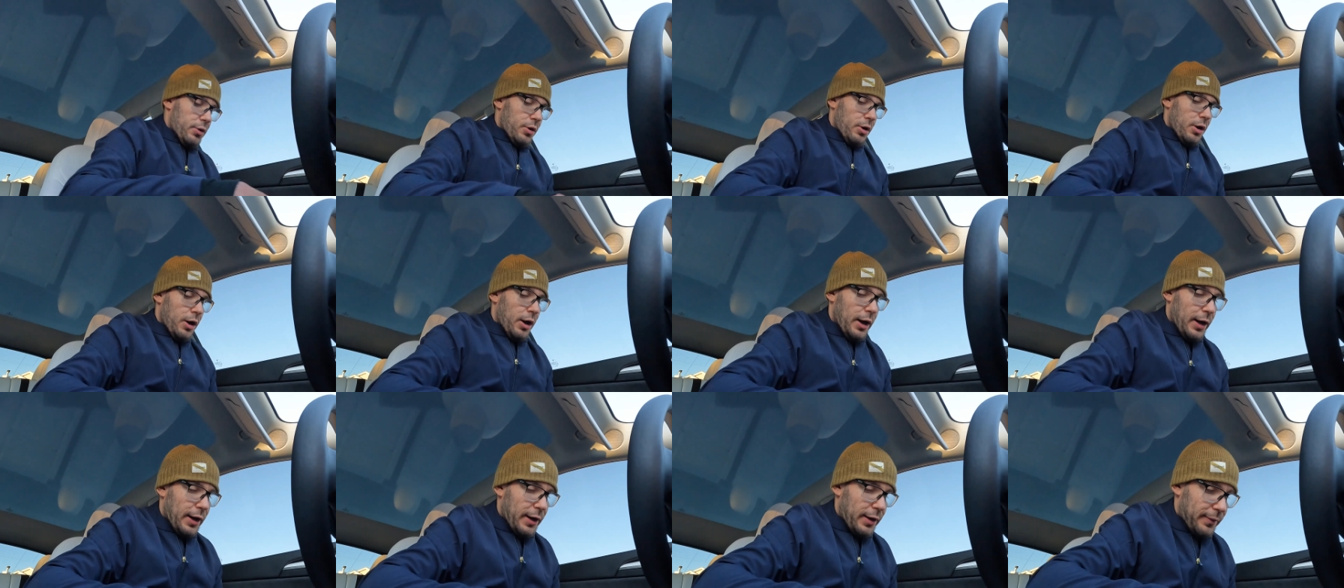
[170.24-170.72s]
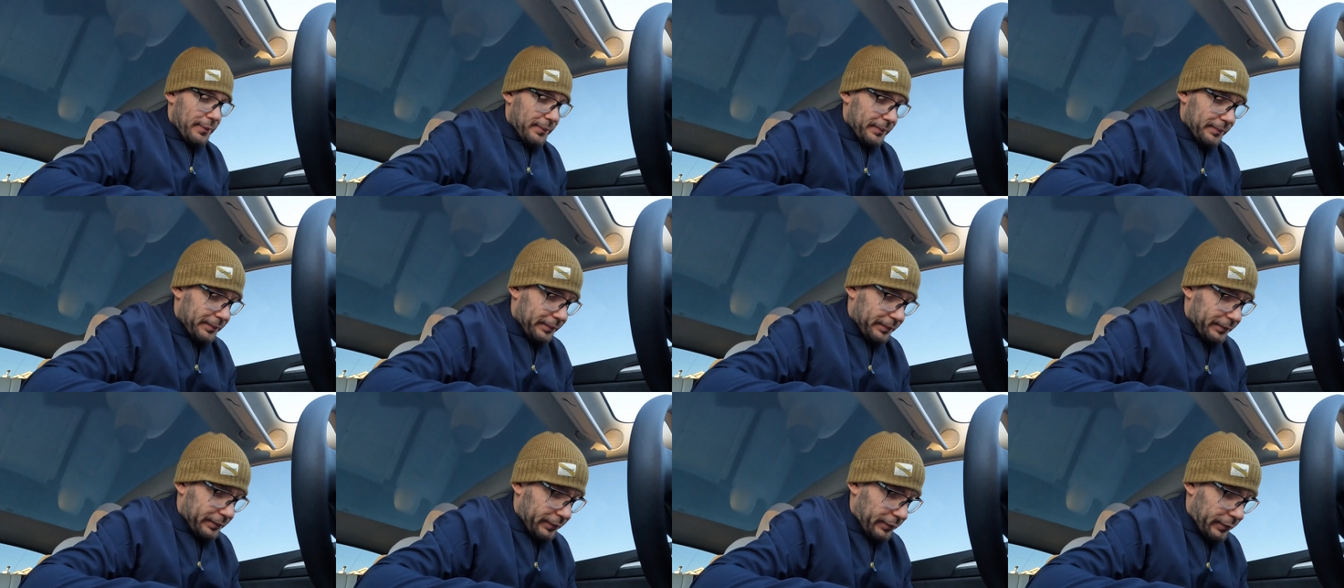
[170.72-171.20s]
all right,
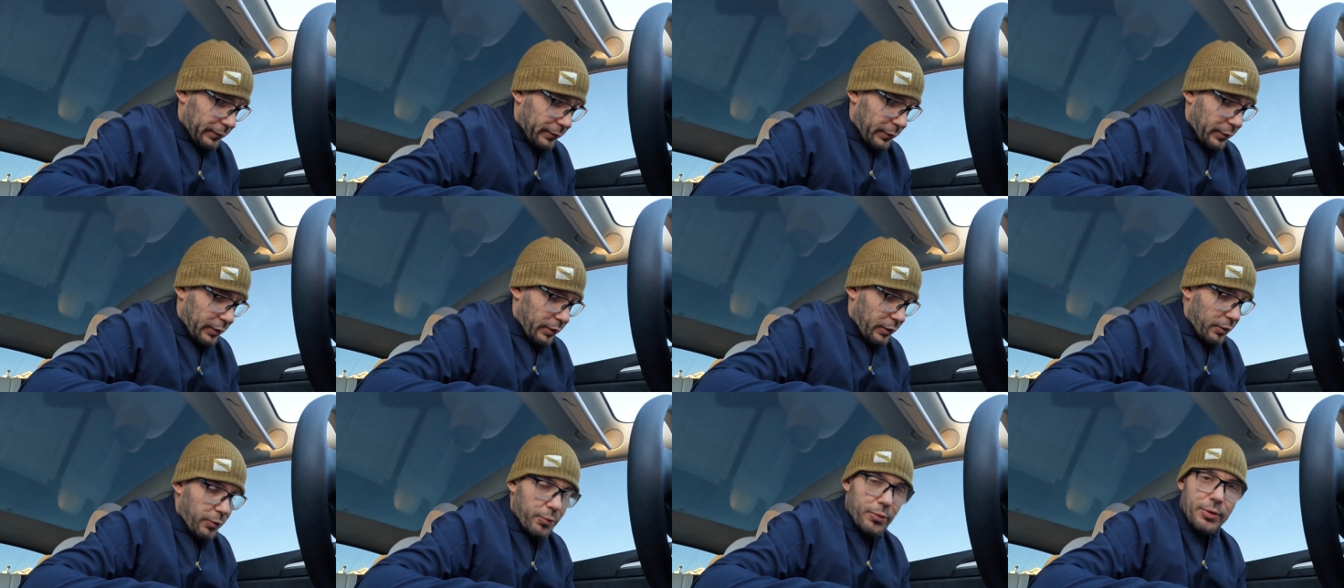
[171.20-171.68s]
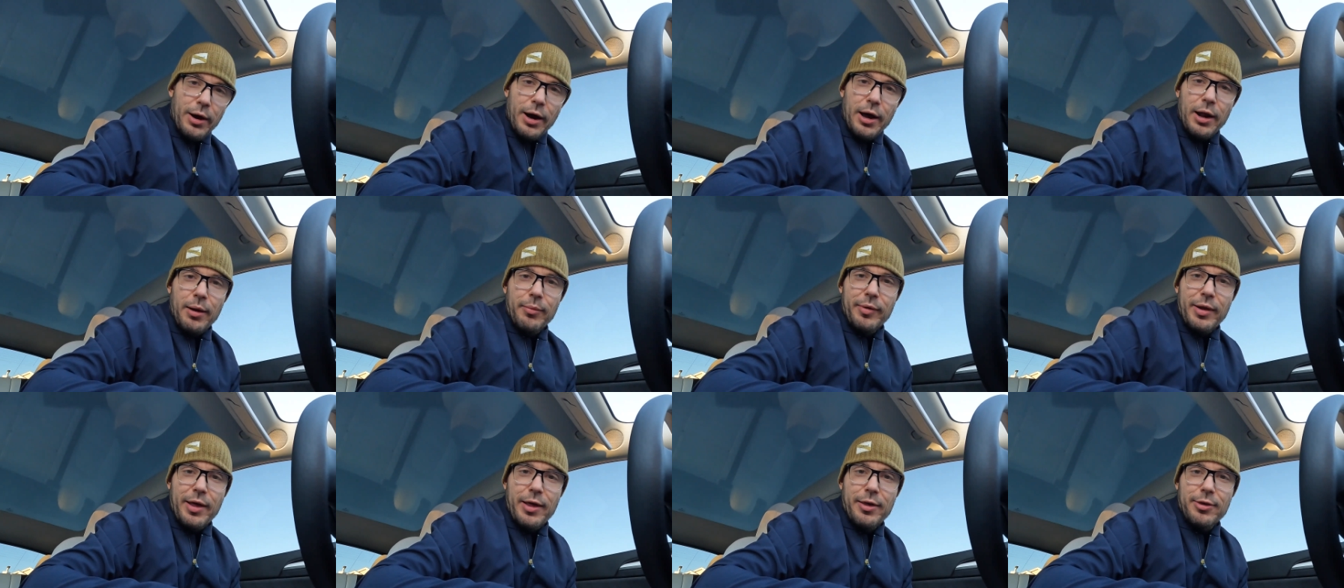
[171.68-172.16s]
we got
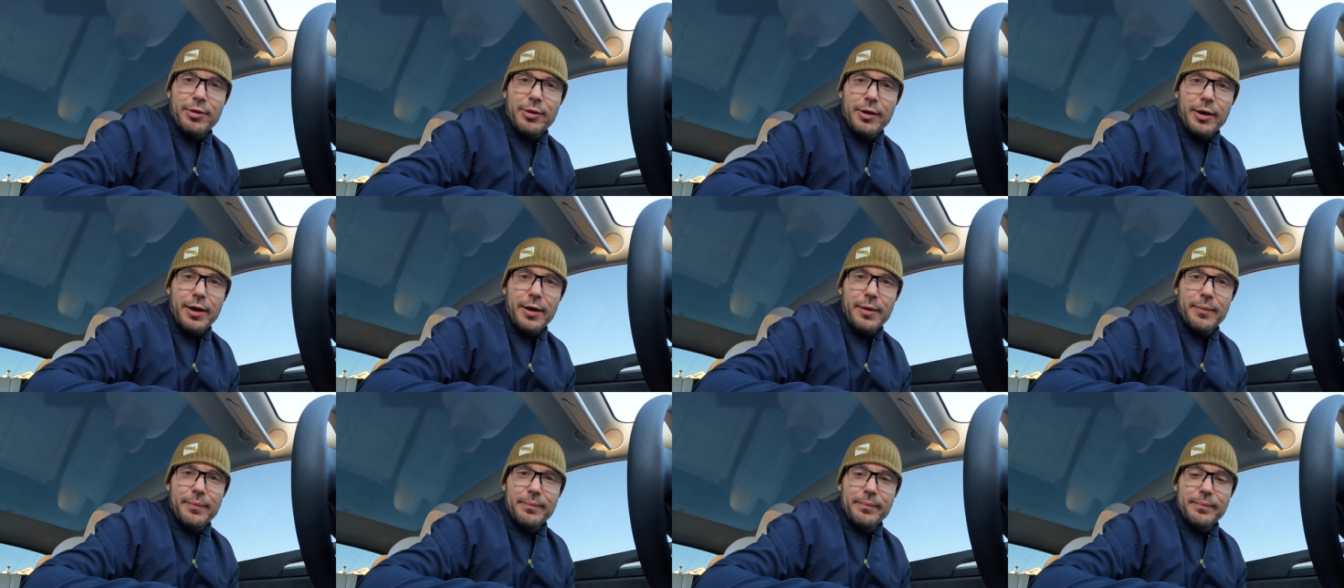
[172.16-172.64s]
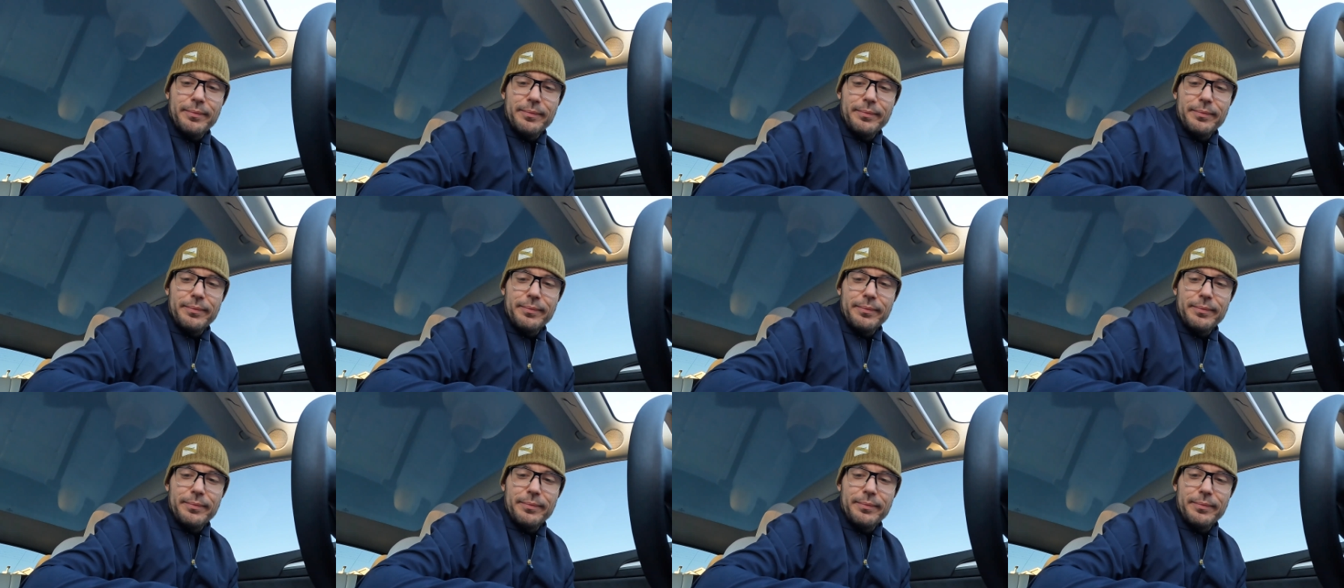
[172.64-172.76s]
them laced up.